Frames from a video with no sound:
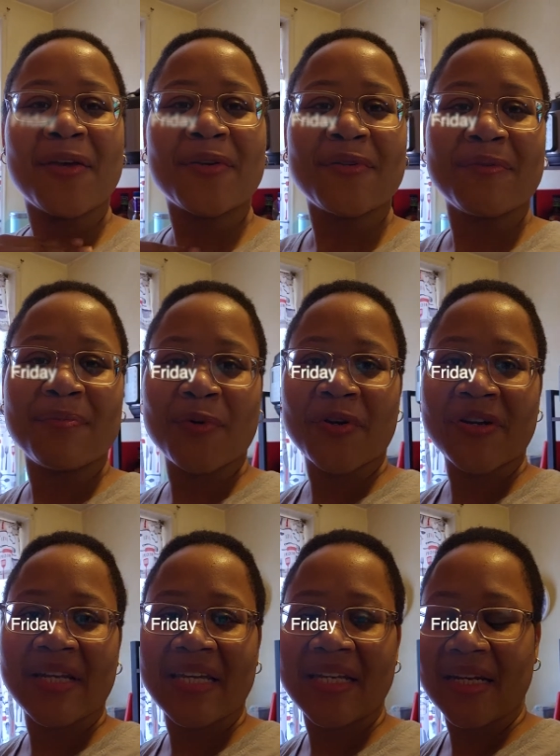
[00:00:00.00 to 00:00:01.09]
Good
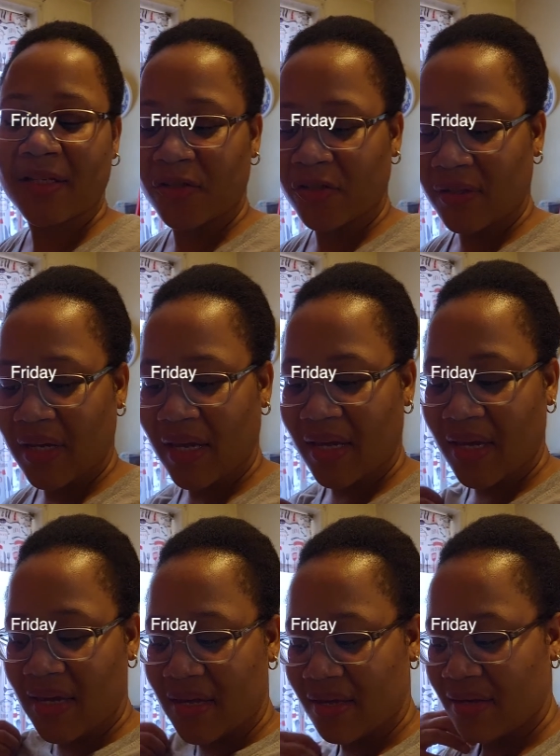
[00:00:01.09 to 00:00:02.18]
morning. Today
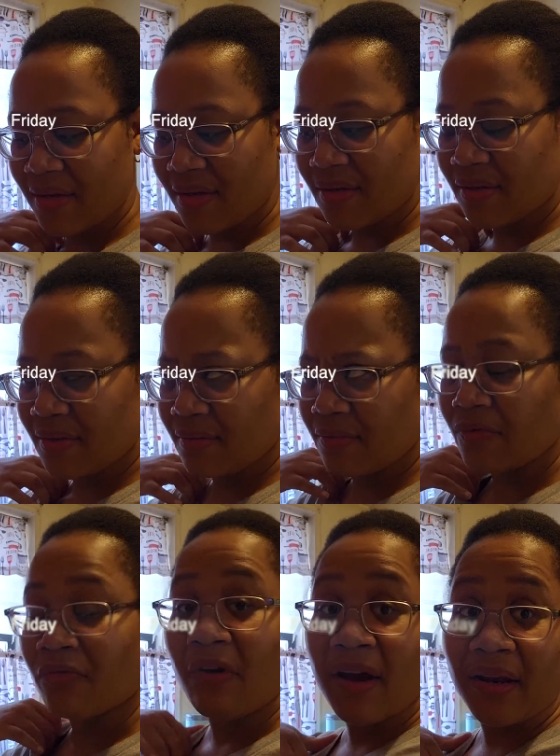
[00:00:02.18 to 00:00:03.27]
is
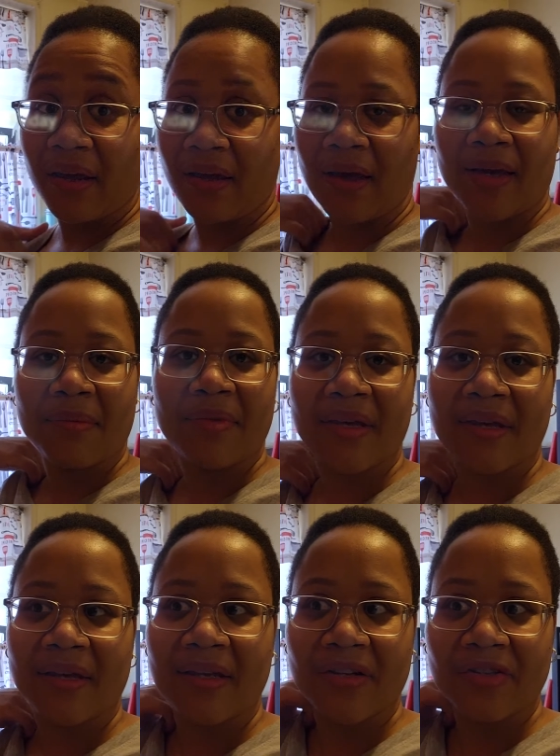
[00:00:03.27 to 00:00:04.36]
Friday. I keep
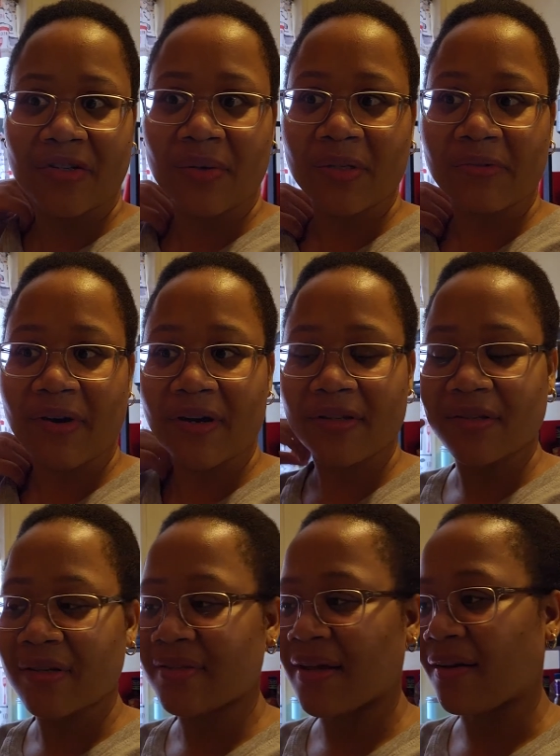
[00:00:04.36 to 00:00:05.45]
thinking yesterday was Friday and
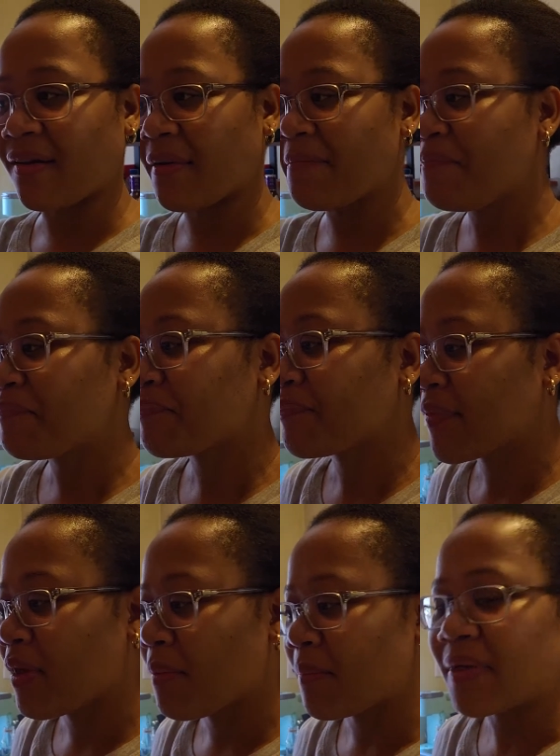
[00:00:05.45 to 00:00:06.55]
today's Saturday.
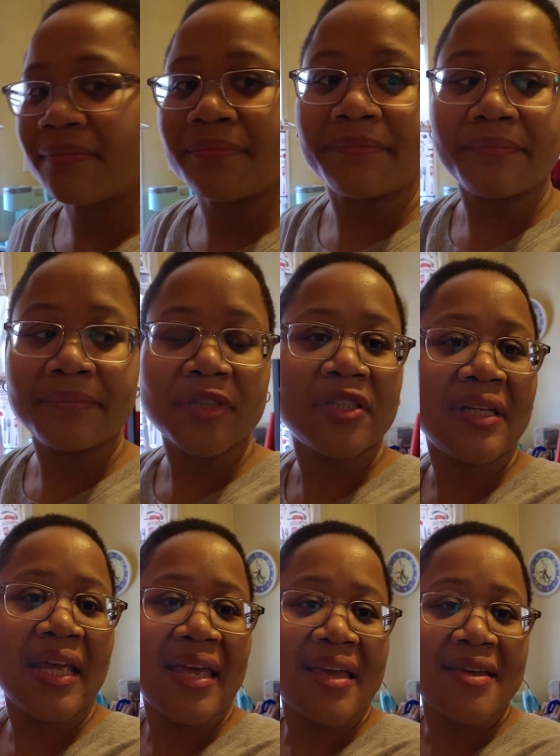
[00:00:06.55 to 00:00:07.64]
But
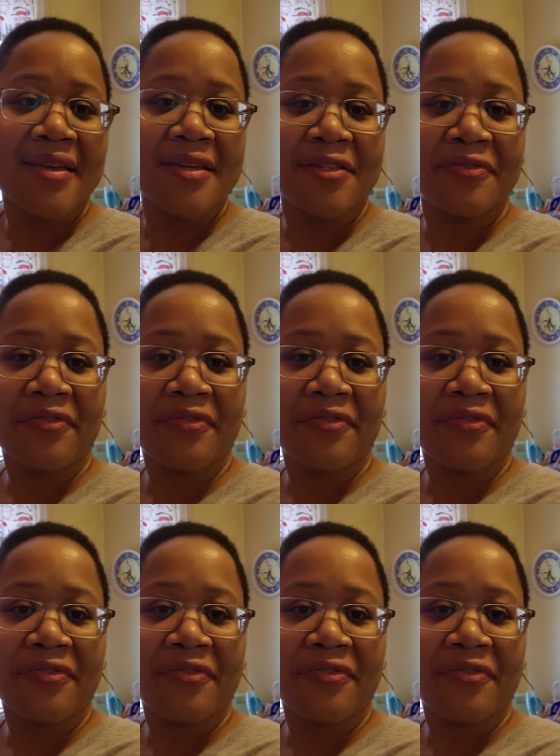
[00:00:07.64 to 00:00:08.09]
today is